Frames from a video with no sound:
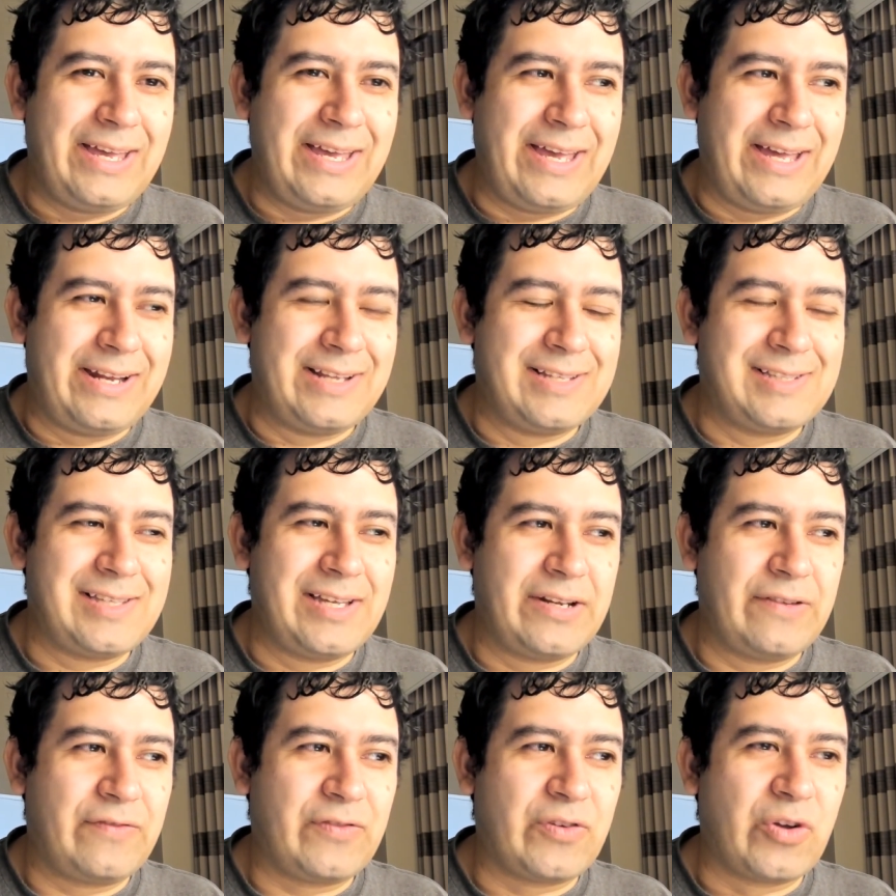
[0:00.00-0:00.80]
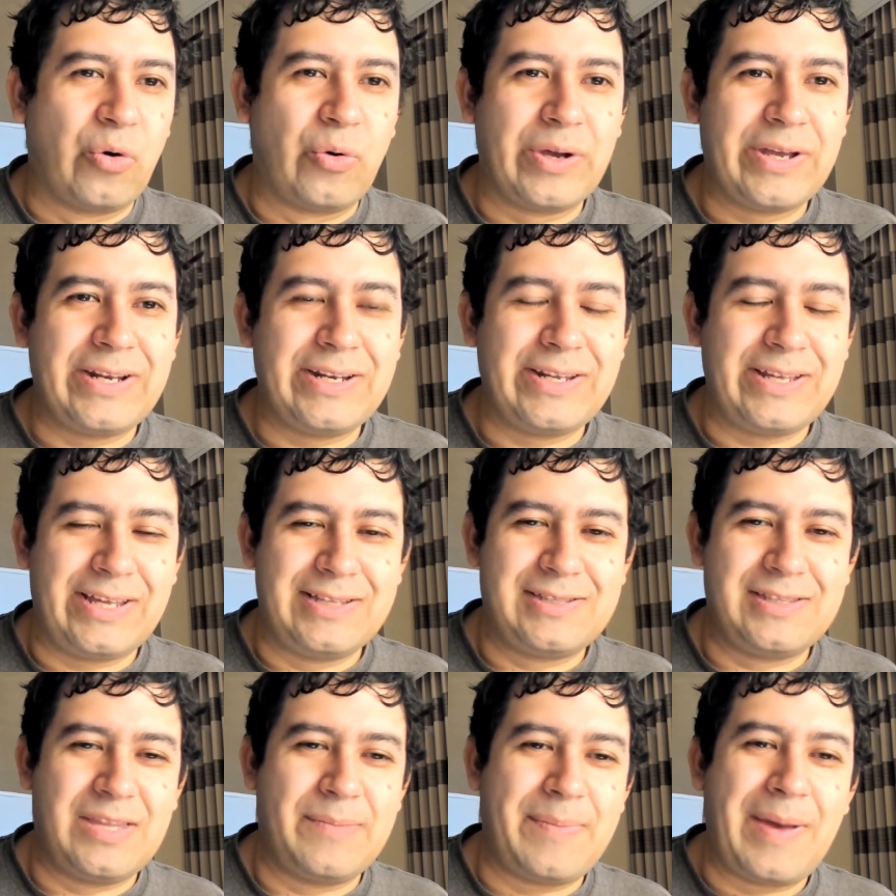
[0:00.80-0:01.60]
and instead of going
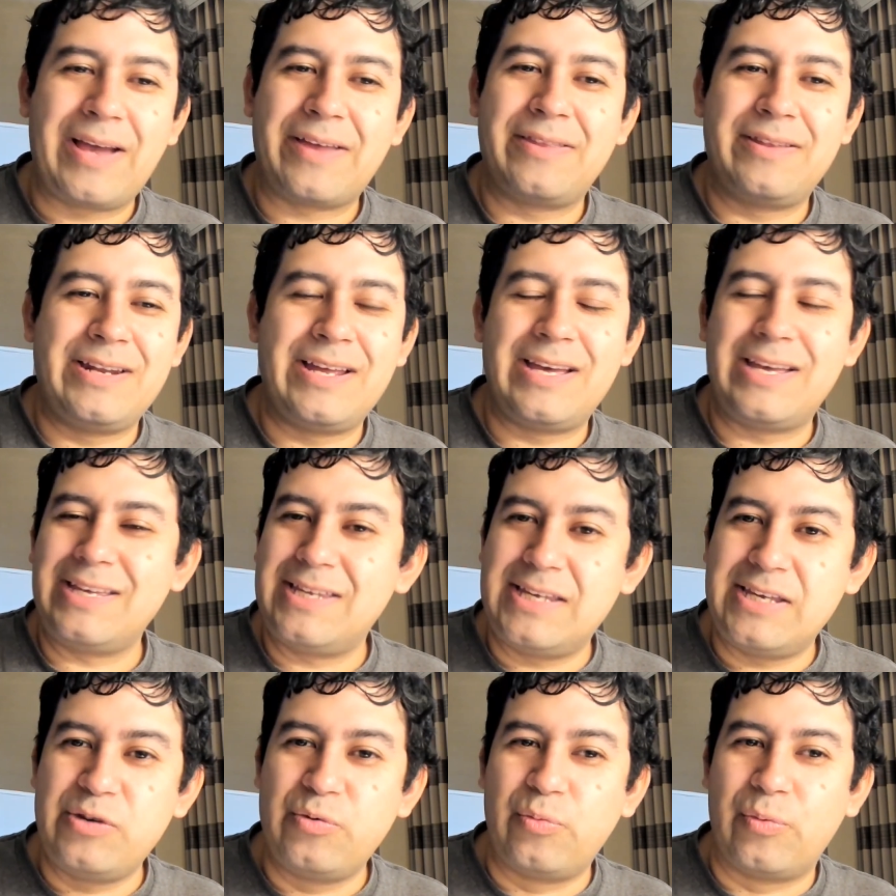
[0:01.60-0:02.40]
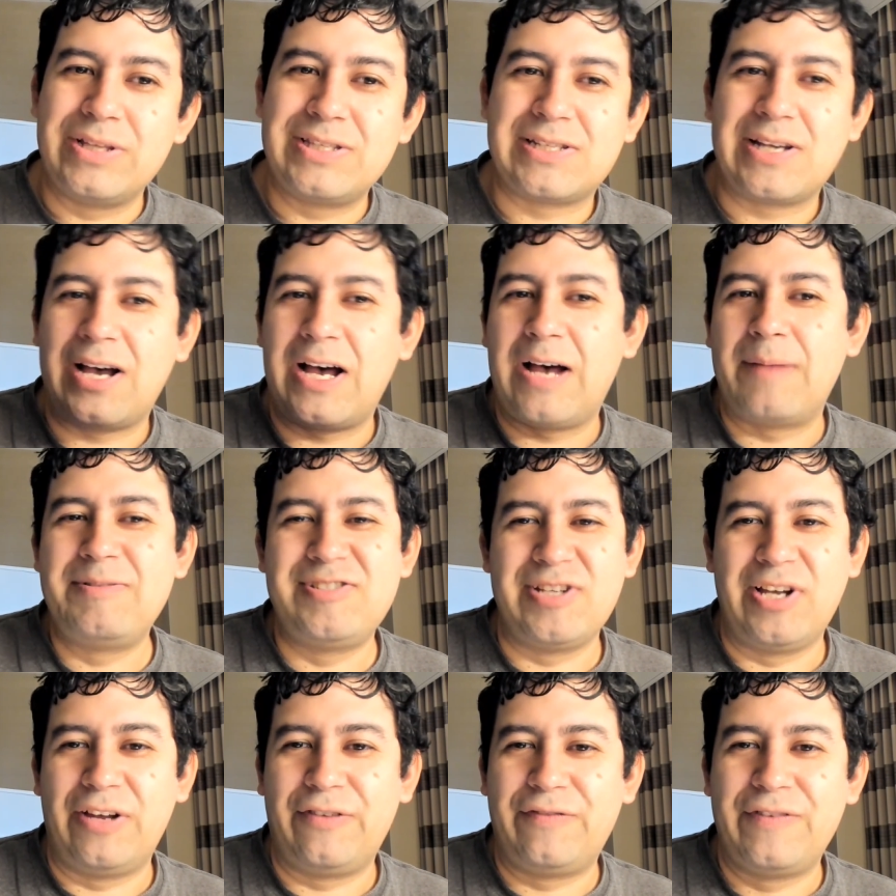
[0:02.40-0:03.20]
into the back of the net, he went top
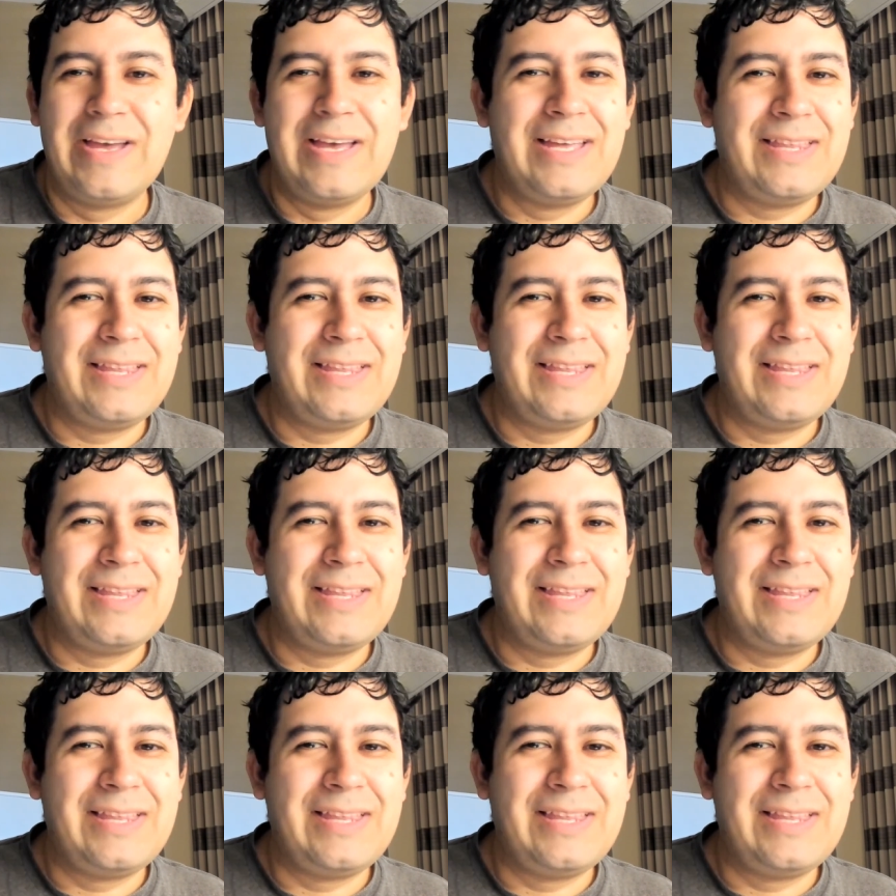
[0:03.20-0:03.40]
shelf.